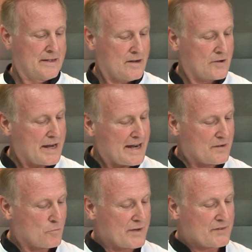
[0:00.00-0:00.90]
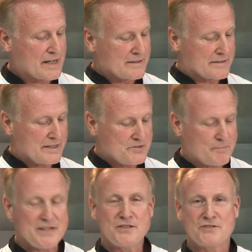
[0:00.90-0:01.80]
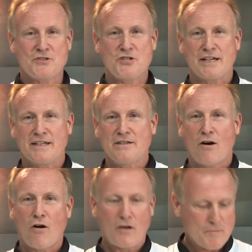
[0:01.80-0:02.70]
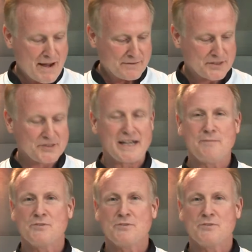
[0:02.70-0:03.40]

Okay, we've cut these pieces of chicken all about the same